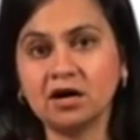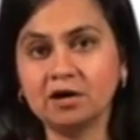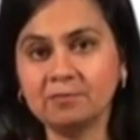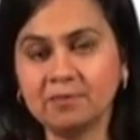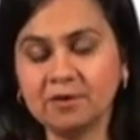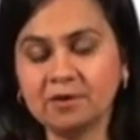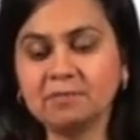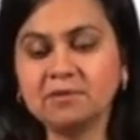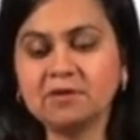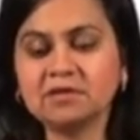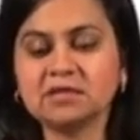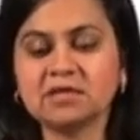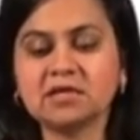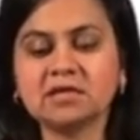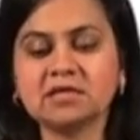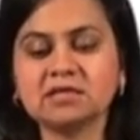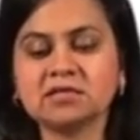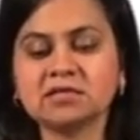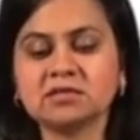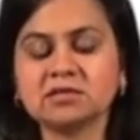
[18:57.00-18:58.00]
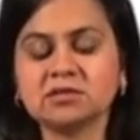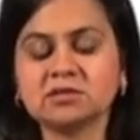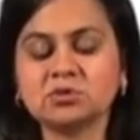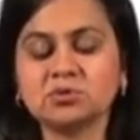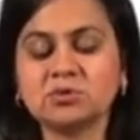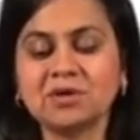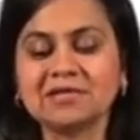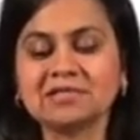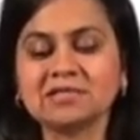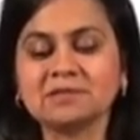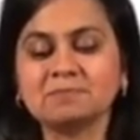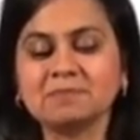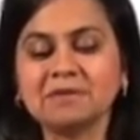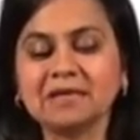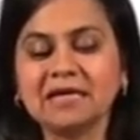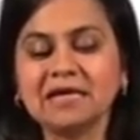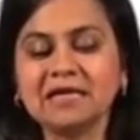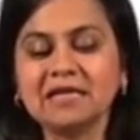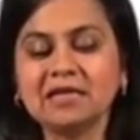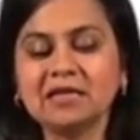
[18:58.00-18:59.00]
our purpose is to
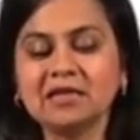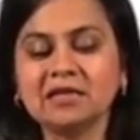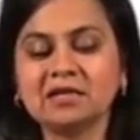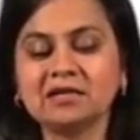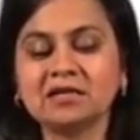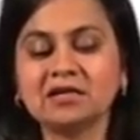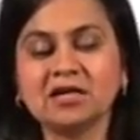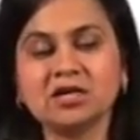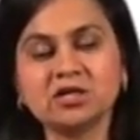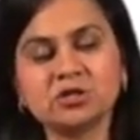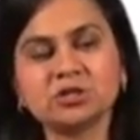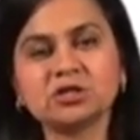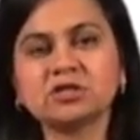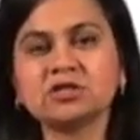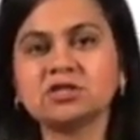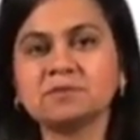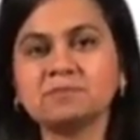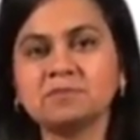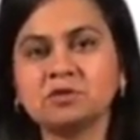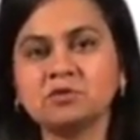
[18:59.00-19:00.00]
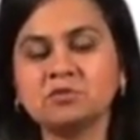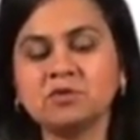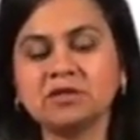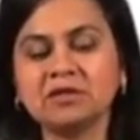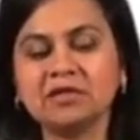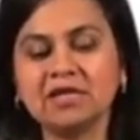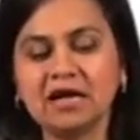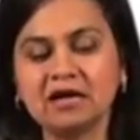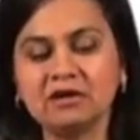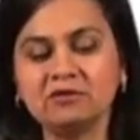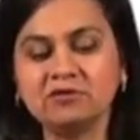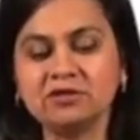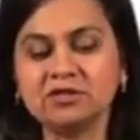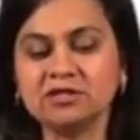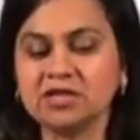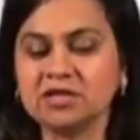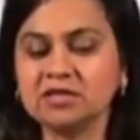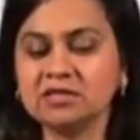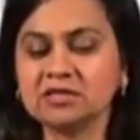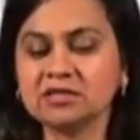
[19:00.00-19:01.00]
explain the relationship between
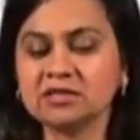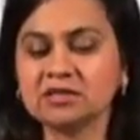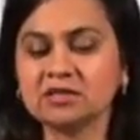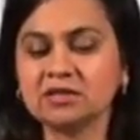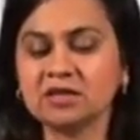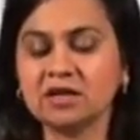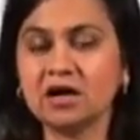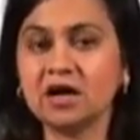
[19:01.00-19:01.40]
language and